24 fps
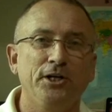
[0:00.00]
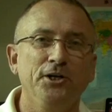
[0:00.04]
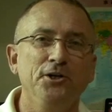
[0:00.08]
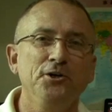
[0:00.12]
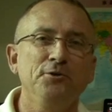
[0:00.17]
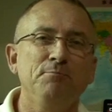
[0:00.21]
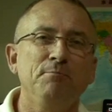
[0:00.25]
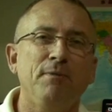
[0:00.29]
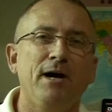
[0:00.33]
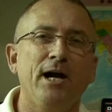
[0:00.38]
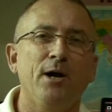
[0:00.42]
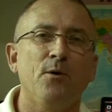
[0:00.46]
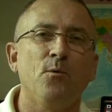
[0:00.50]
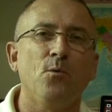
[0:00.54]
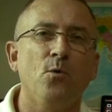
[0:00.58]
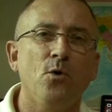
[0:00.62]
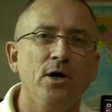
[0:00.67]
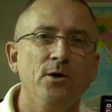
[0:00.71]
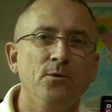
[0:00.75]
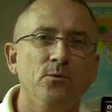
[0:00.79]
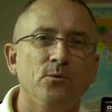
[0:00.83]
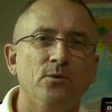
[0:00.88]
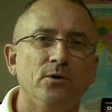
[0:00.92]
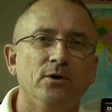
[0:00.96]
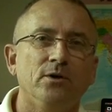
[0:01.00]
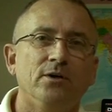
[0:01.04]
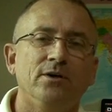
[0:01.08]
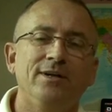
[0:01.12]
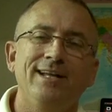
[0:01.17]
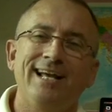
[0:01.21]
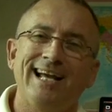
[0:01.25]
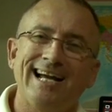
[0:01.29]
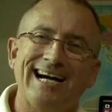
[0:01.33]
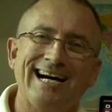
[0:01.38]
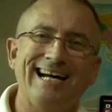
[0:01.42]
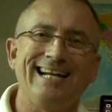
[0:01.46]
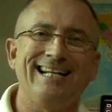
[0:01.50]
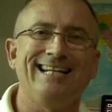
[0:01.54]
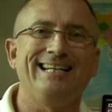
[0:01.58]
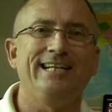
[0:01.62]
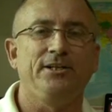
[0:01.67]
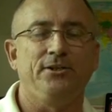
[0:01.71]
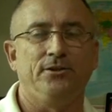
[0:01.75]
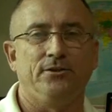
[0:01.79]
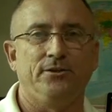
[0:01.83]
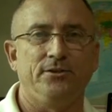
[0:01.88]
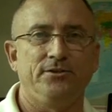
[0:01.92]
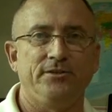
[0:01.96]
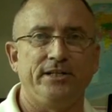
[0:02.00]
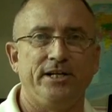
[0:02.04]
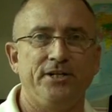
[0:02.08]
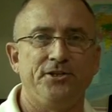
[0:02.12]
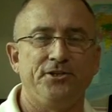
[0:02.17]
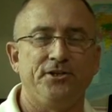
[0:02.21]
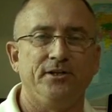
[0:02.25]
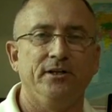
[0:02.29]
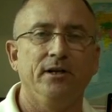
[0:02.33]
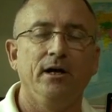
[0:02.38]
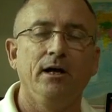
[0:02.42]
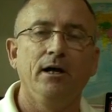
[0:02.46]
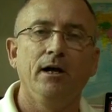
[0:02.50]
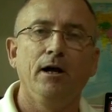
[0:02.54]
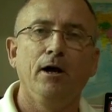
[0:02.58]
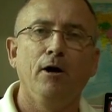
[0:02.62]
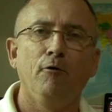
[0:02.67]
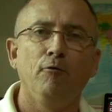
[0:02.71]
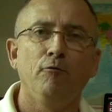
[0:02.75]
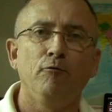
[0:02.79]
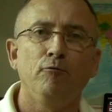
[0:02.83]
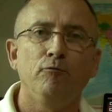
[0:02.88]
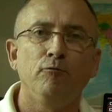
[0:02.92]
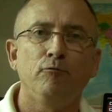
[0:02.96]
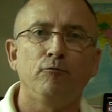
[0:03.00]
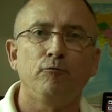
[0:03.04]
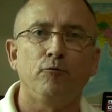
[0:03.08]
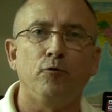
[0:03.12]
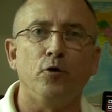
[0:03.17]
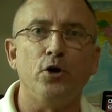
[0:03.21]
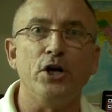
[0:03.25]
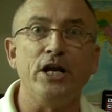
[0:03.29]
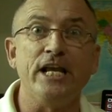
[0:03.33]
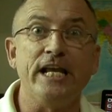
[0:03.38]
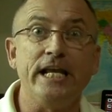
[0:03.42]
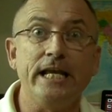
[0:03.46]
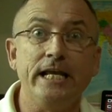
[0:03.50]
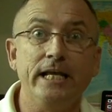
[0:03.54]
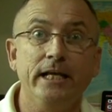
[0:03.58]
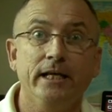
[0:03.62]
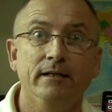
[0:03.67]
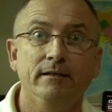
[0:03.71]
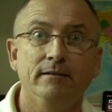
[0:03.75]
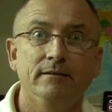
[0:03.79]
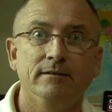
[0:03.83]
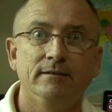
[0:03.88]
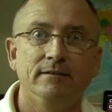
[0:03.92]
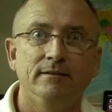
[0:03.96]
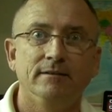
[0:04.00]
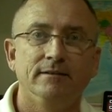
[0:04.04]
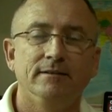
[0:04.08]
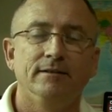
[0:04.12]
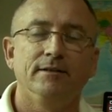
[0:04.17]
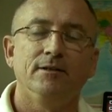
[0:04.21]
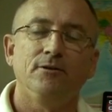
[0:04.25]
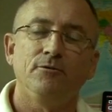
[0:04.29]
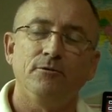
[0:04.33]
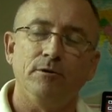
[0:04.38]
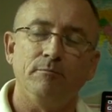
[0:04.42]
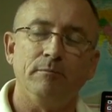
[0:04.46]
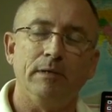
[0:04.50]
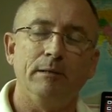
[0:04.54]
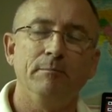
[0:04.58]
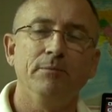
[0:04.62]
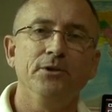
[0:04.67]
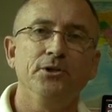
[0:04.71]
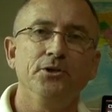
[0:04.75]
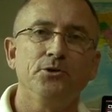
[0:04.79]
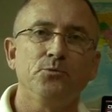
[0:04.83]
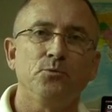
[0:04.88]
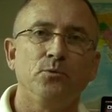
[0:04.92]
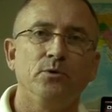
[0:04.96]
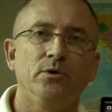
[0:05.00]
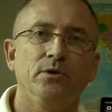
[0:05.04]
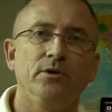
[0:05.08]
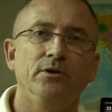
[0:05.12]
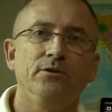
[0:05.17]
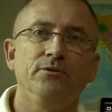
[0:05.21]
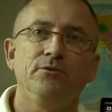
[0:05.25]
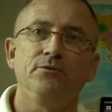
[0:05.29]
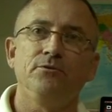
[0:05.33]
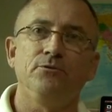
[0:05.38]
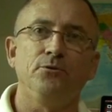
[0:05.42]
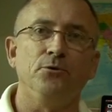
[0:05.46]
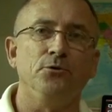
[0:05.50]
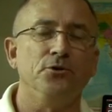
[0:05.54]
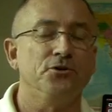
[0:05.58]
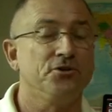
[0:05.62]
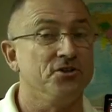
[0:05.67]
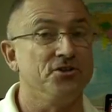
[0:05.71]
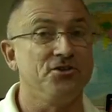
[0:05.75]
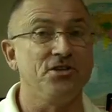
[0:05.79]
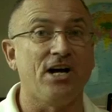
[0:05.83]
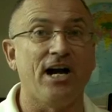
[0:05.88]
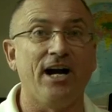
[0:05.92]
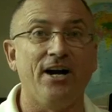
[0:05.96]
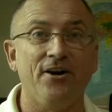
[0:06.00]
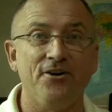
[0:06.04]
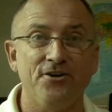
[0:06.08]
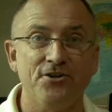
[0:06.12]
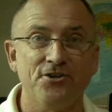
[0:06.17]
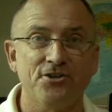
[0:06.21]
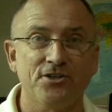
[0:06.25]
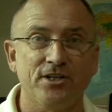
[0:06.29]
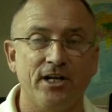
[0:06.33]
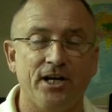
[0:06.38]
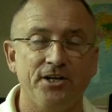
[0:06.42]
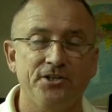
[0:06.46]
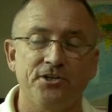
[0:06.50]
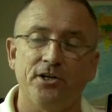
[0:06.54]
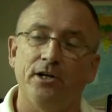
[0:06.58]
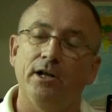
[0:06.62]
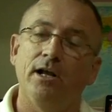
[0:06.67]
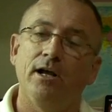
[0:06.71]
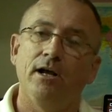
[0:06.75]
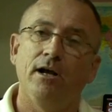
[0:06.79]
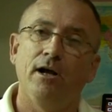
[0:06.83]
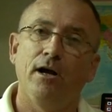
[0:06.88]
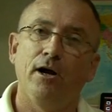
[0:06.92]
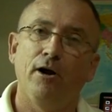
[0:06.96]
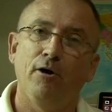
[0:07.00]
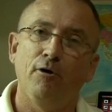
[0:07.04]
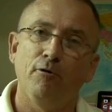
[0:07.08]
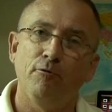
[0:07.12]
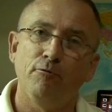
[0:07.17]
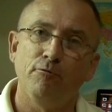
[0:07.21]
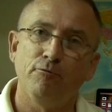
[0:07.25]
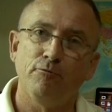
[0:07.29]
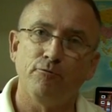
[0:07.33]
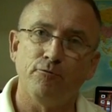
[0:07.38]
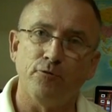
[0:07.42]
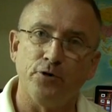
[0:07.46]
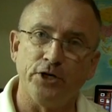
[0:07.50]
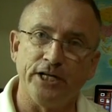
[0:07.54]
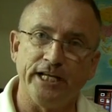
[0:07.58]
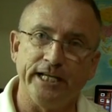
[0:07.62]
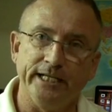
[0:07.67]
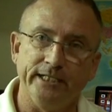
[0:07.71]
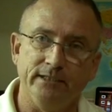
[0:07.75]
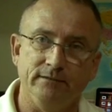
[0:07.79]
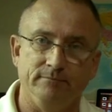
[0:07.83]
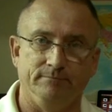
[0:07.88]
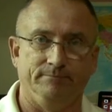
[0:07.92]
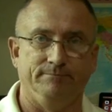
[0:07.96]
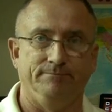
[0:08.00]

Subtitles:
here's my one word, how to get your attention: free. Remember this word through this entire discussion: free.